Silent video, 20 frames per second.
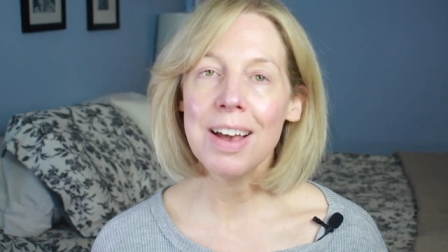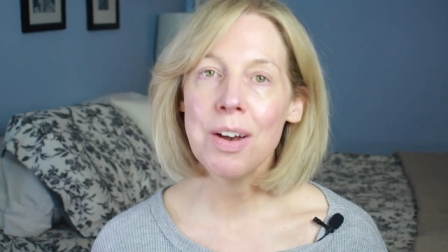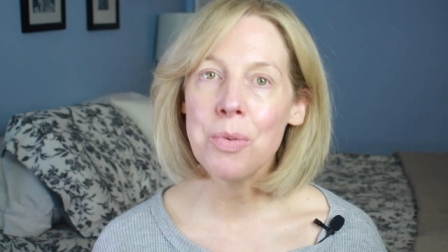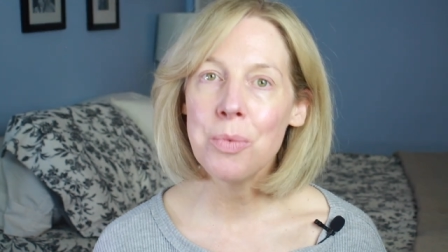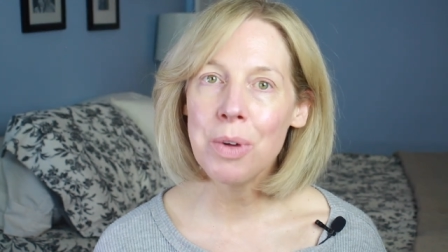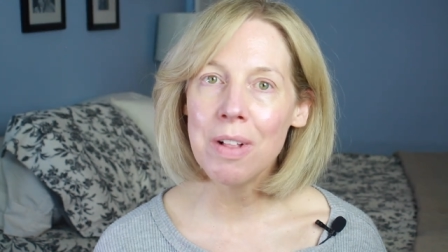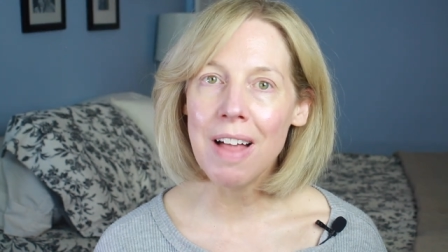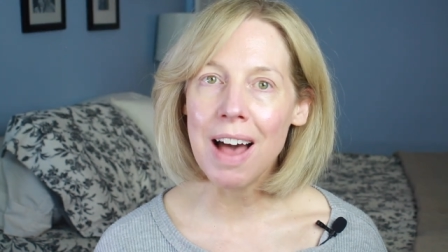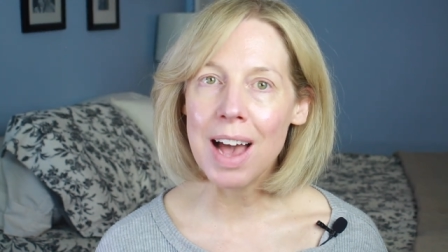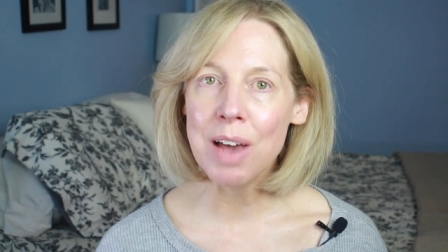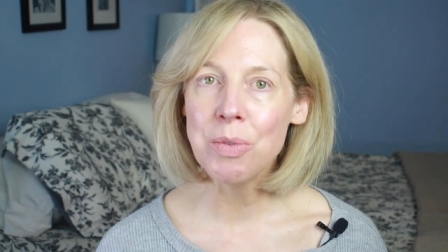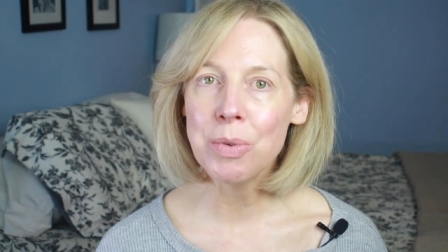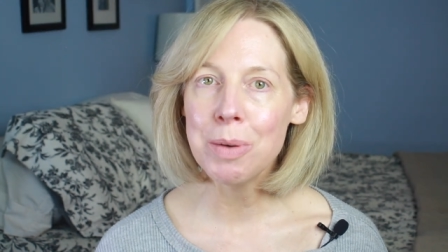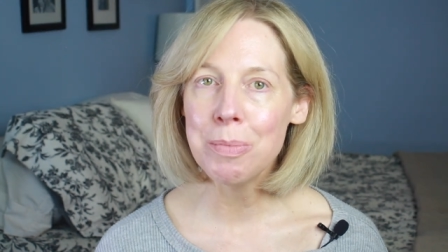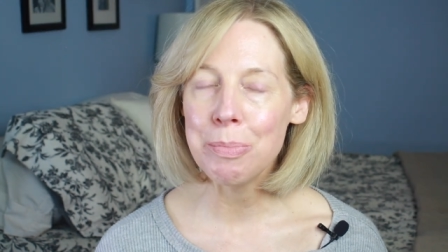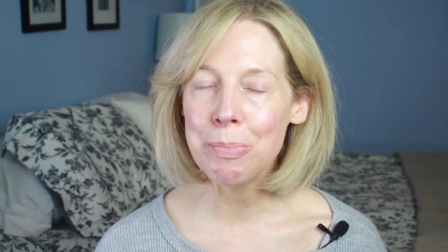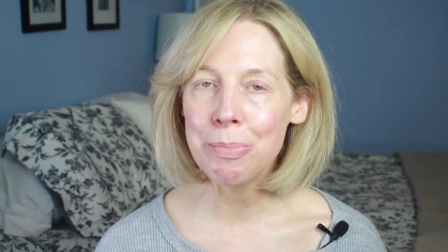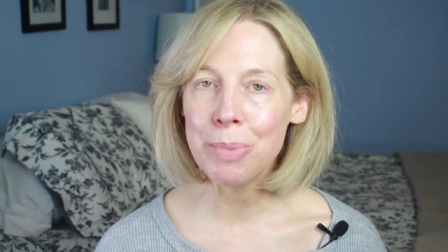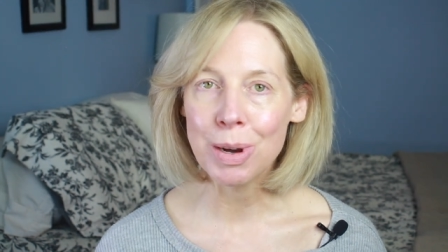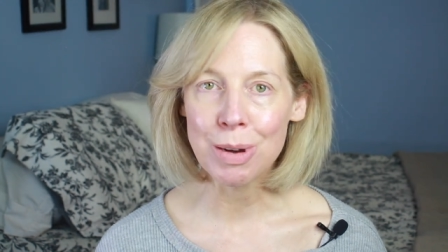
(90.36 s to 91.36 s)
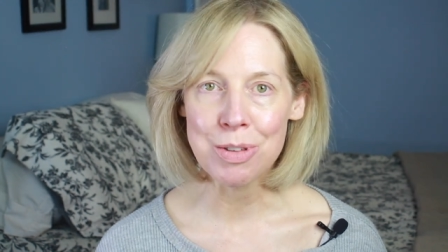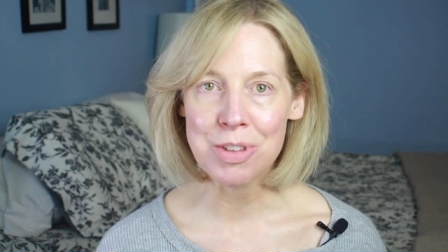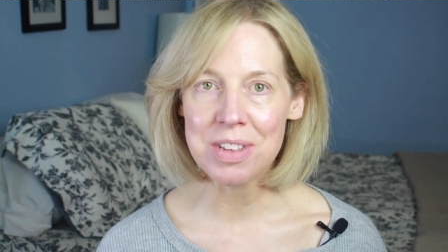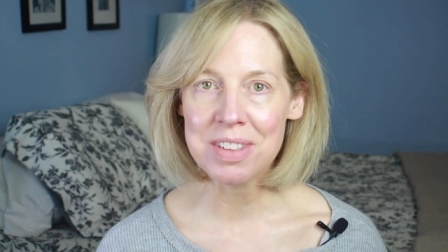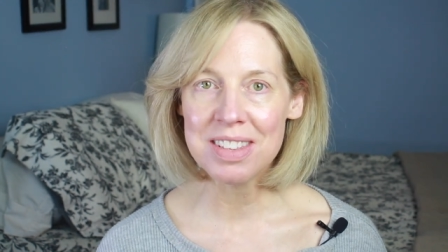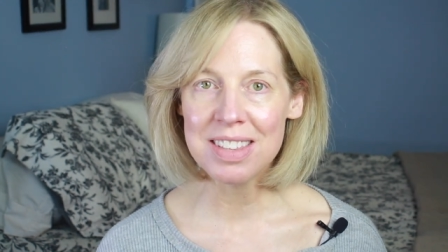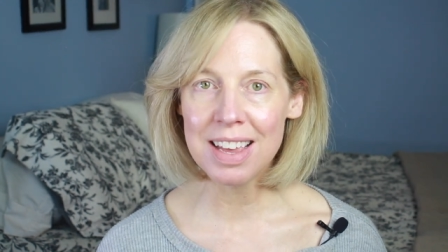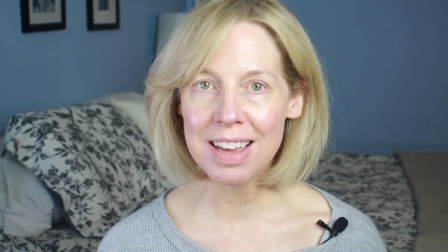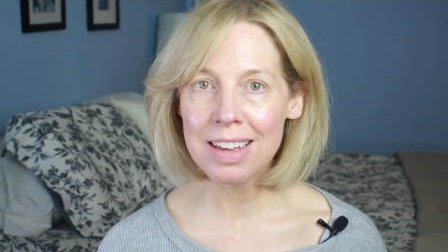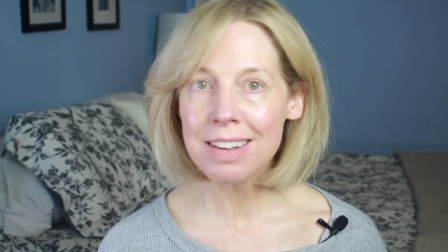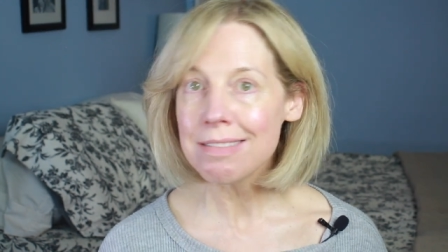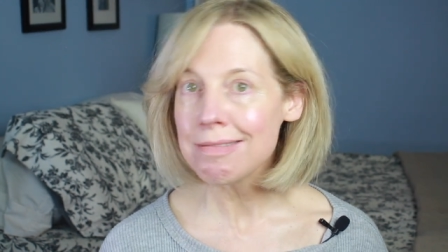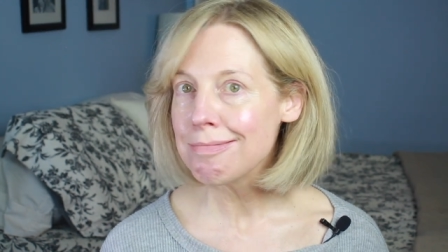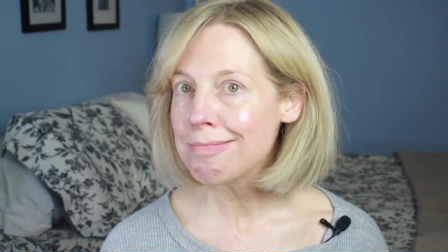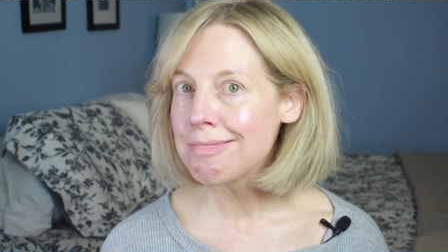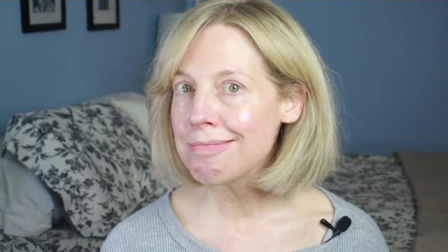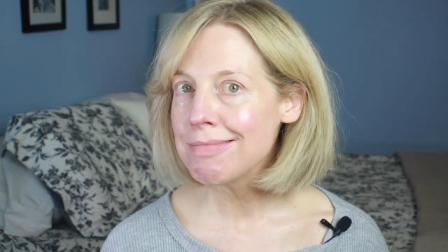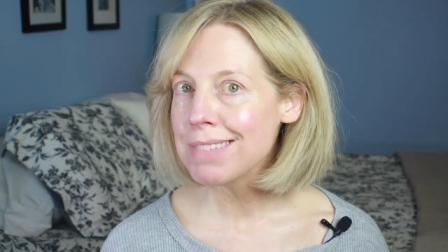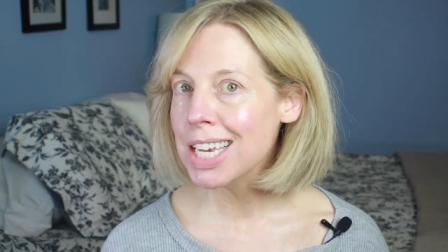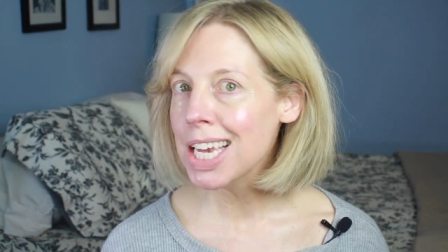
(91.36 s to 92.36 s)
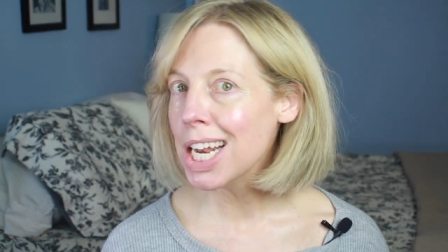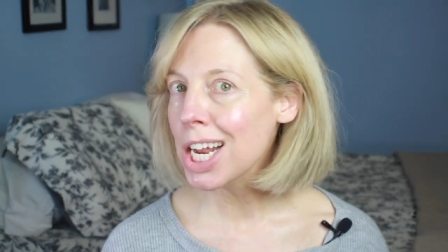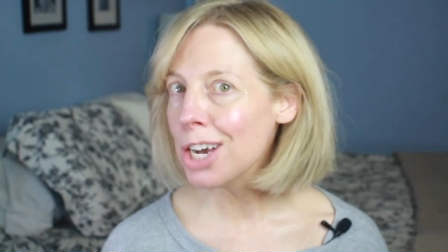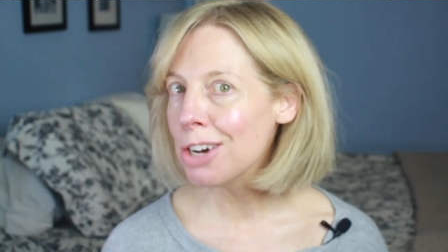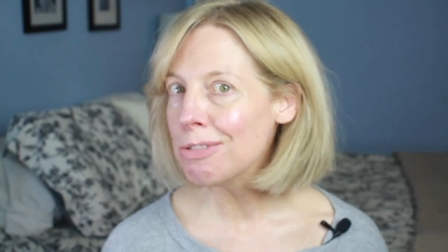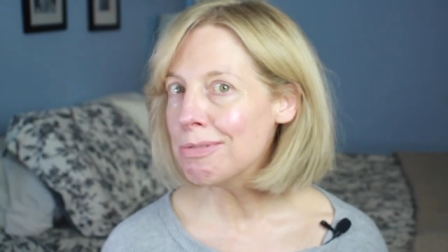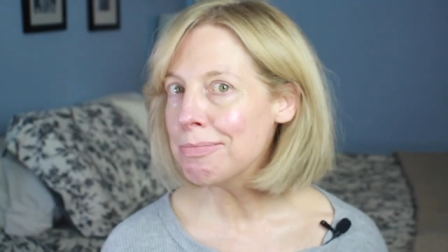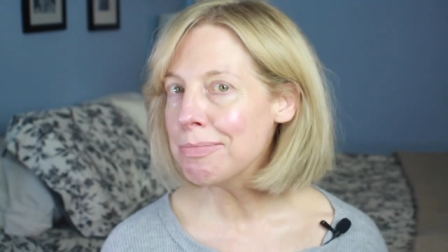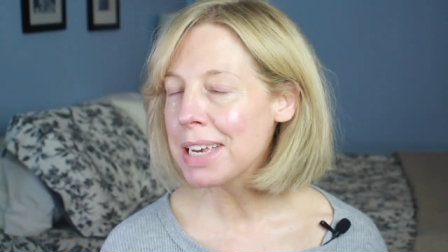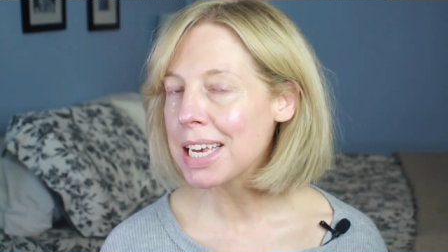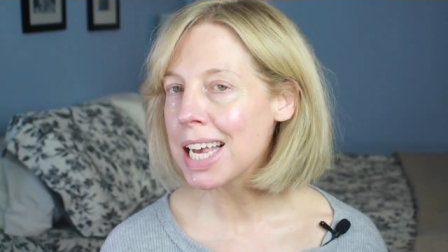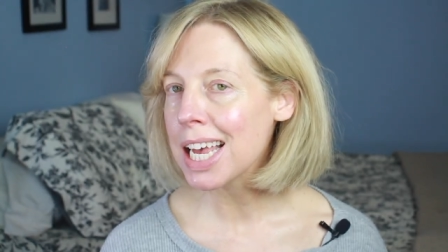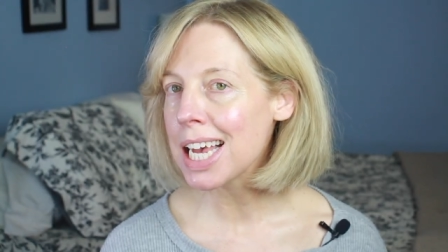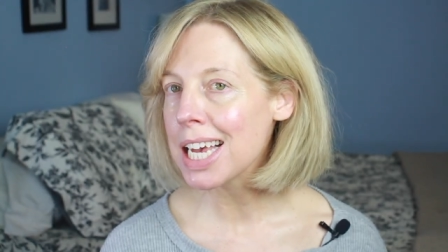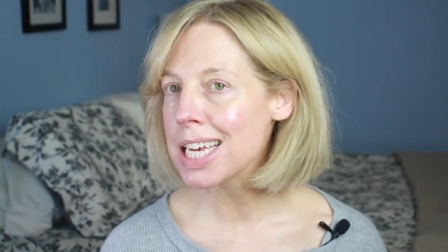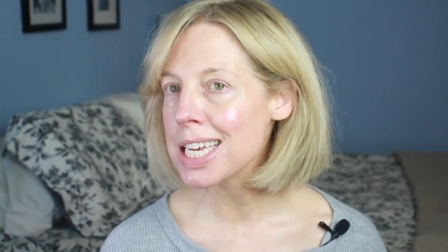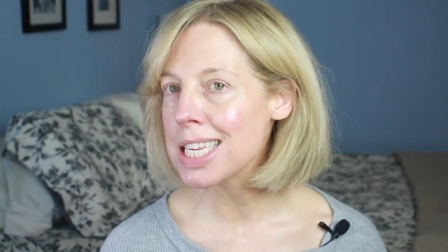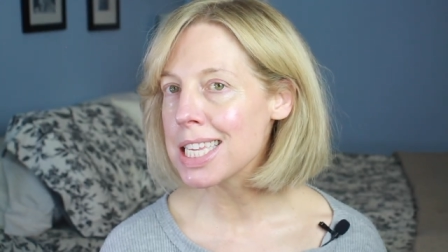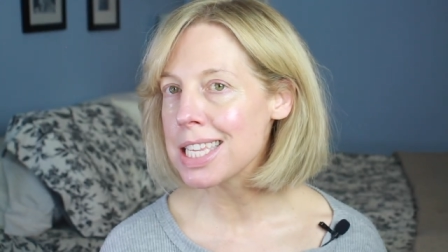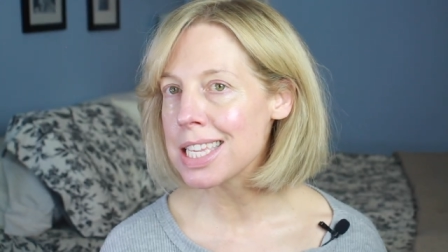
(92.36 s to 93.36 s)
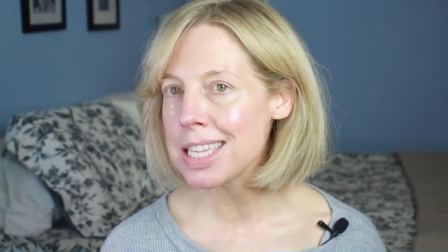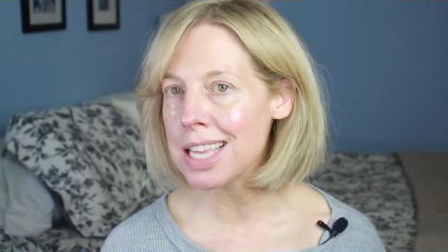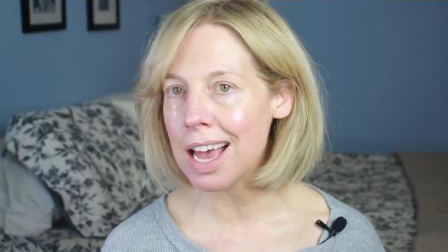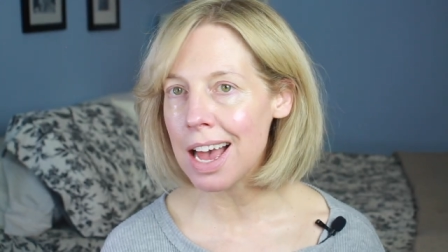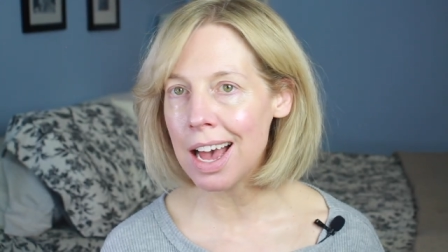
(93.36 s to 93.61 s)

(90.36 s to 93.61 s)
will I repurchase it you know because